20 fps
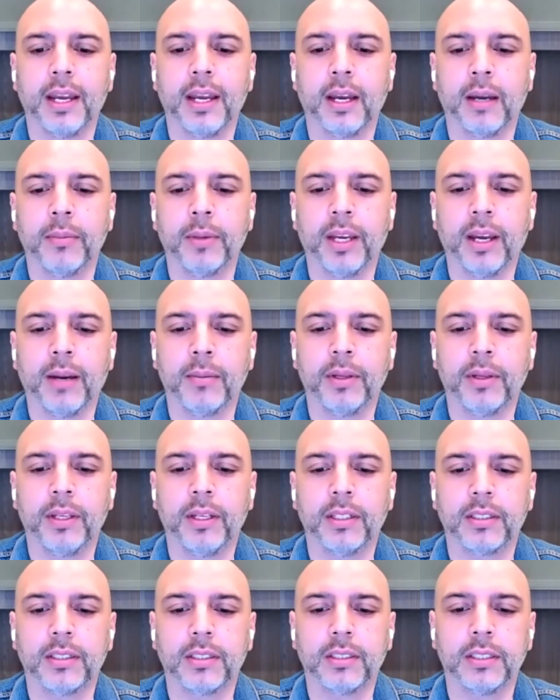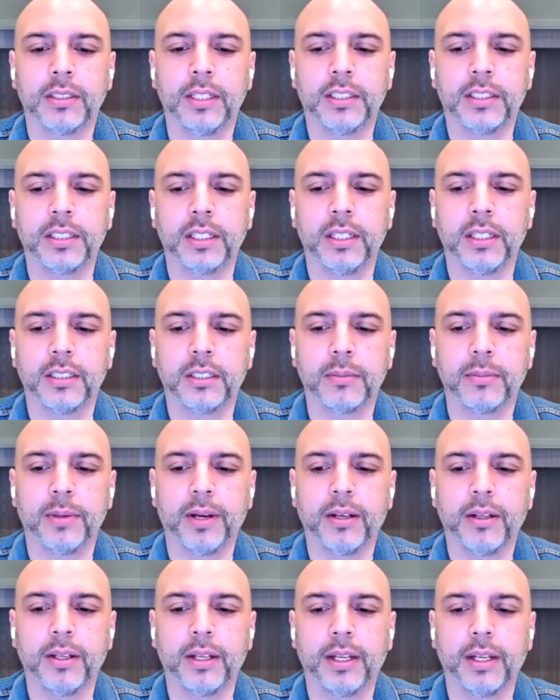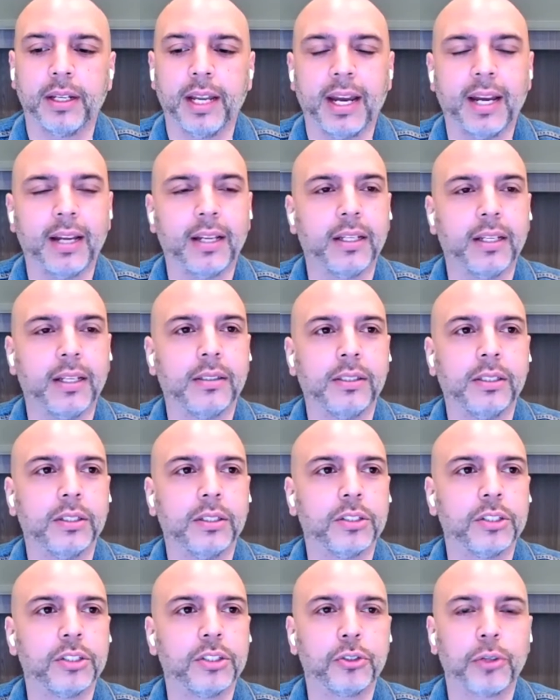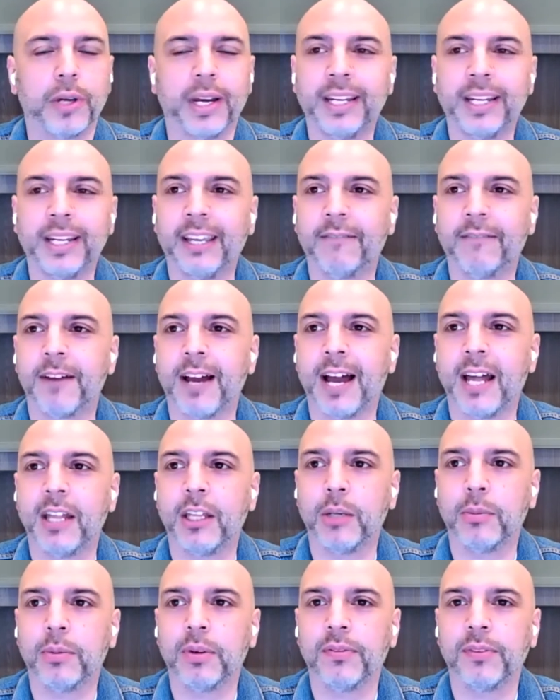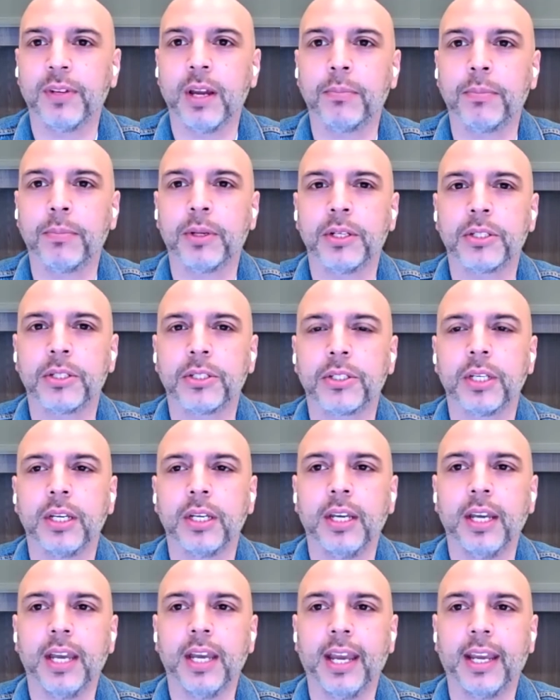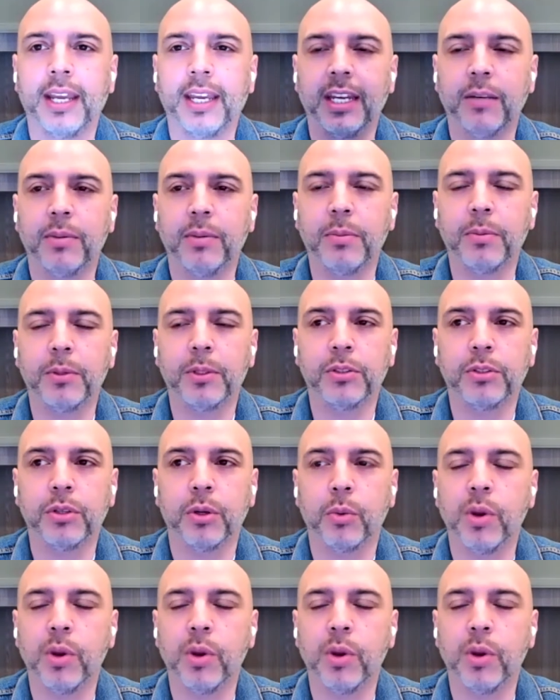I mean, it's about, just trying to get volume of numbers and getting people to do it.